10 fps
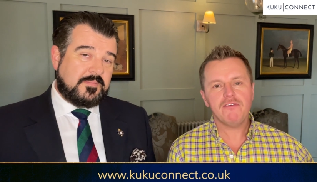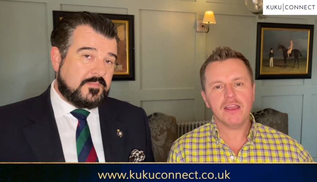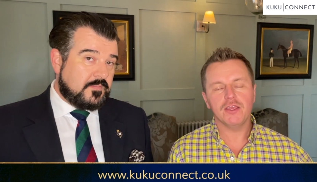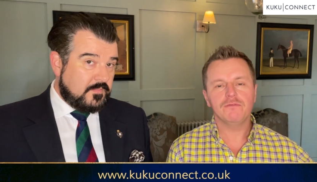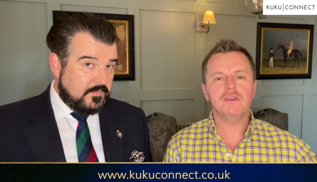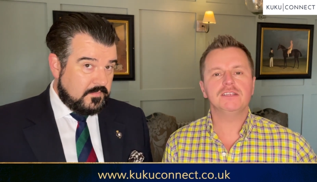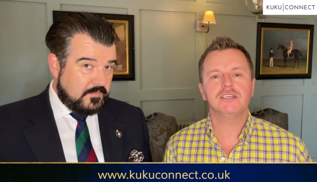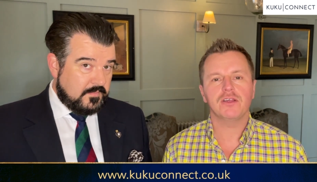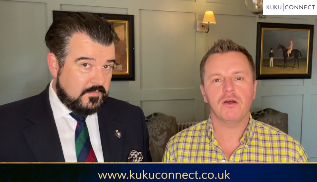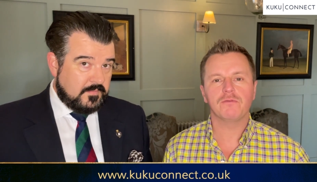Speaker 1: Venue
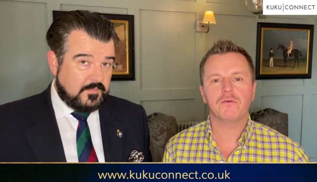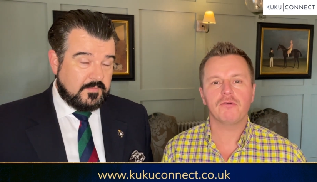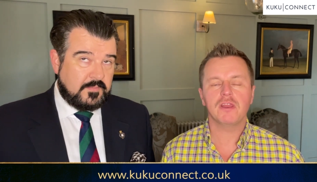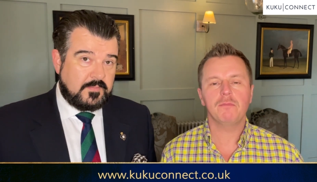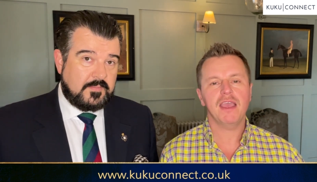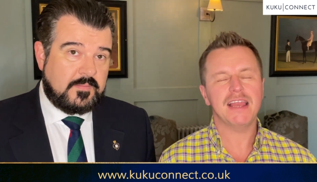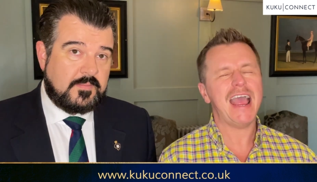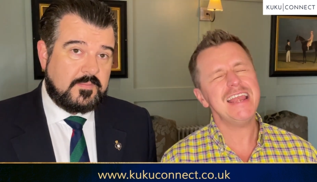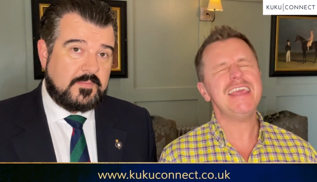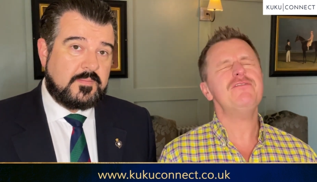featured on Four in a Bed,
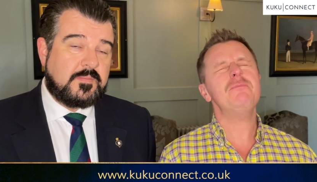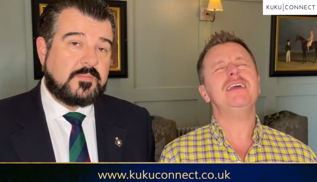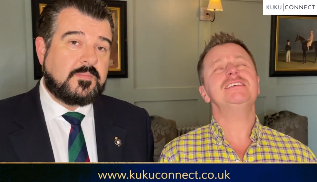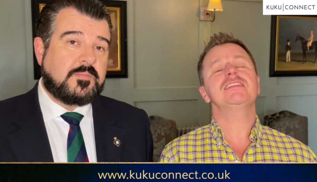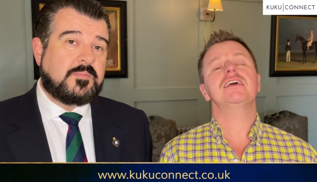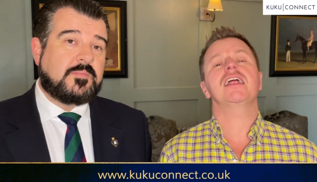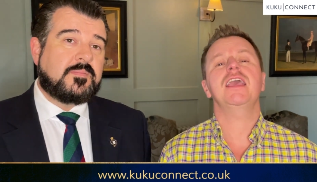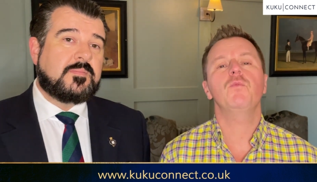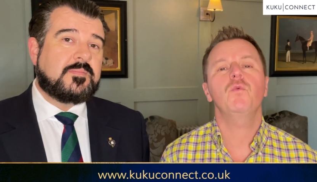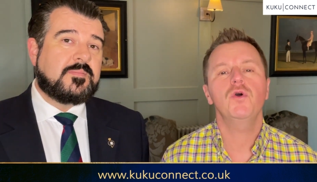and even better than that,
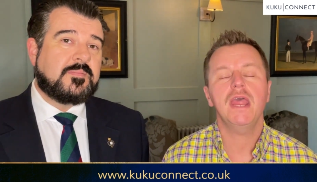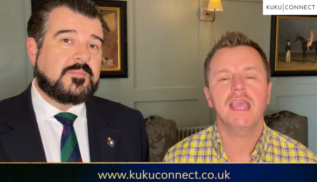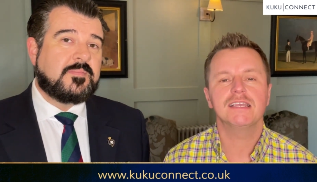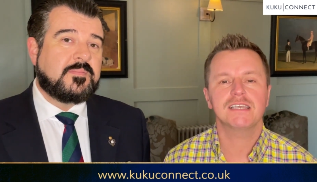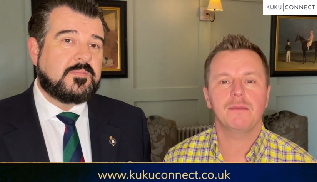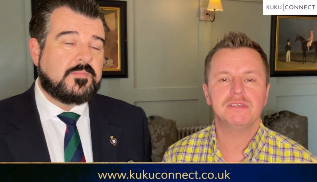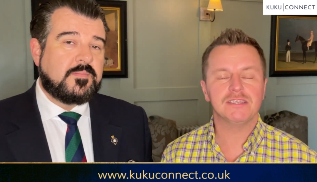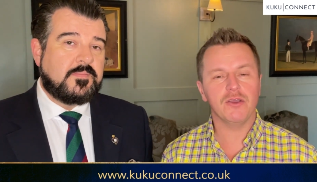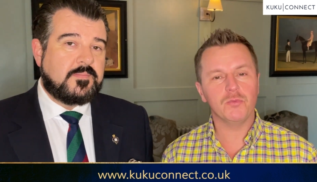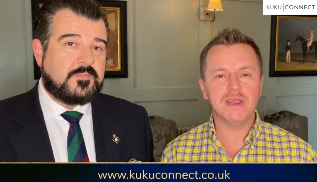it won its
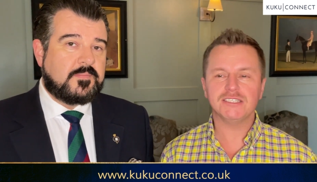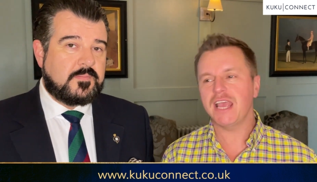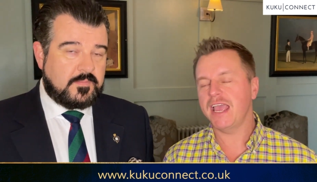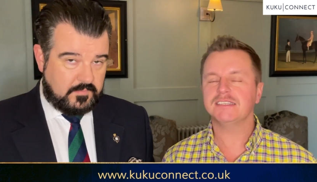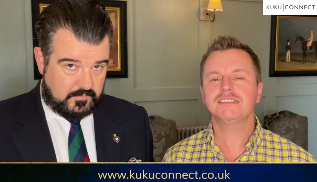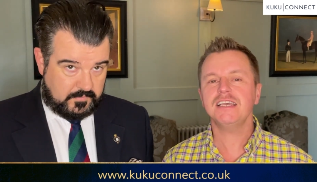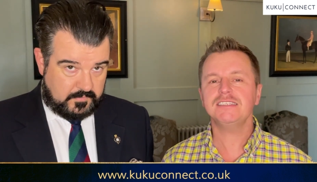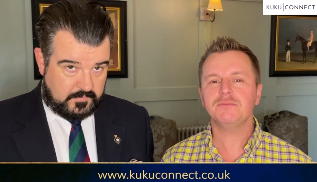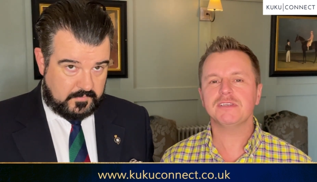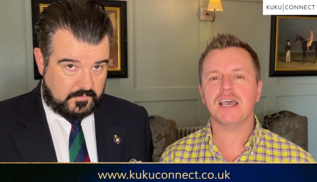episode, which is a
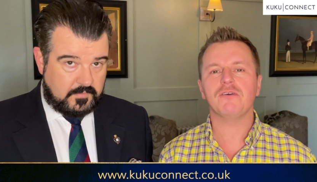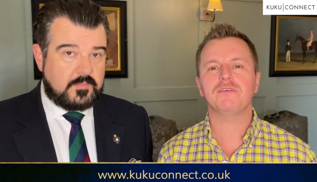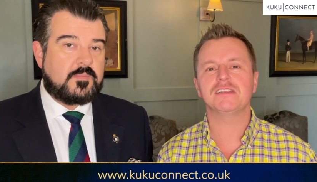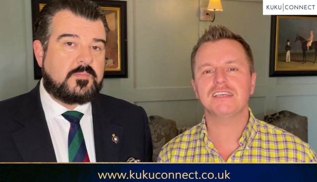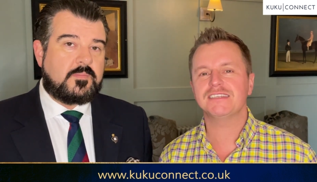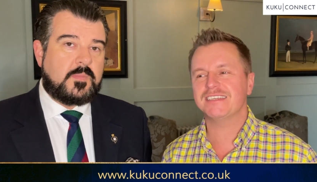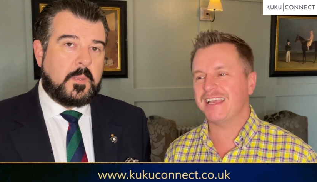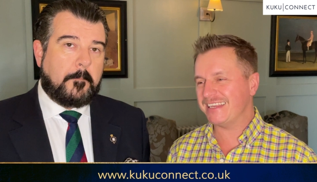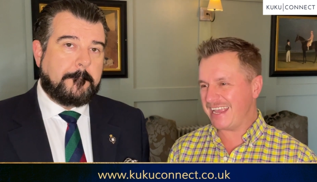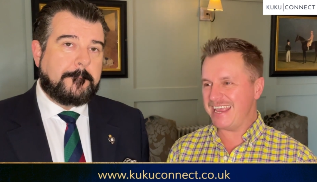testament to how fantastic
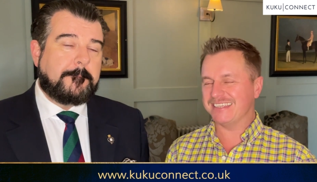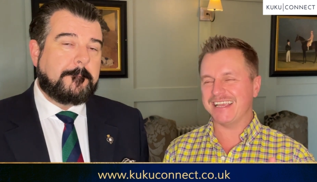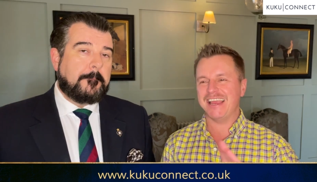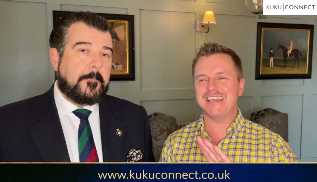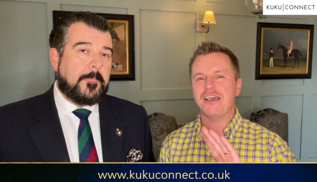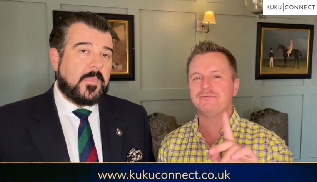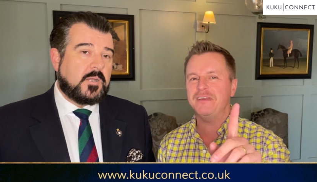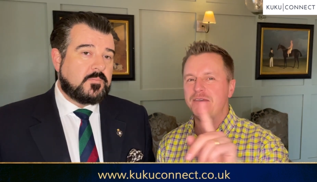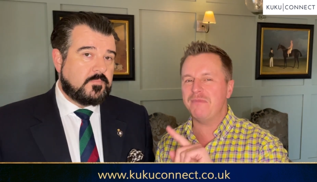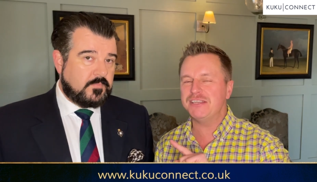it is. And now
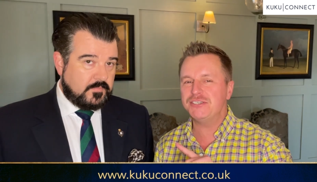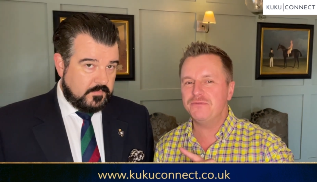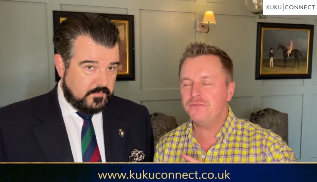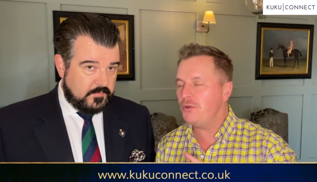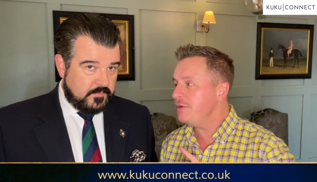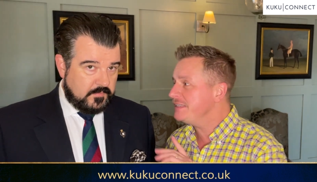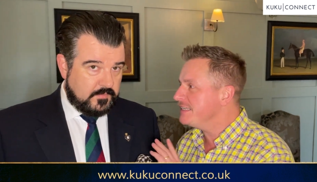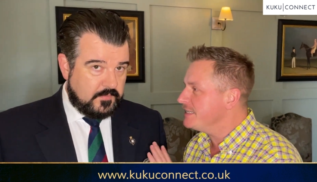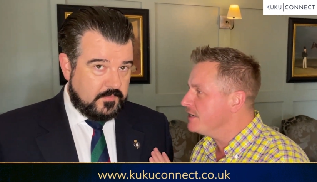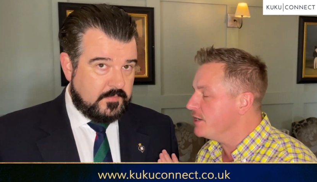Philip mentioned food,
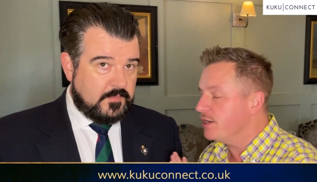didn't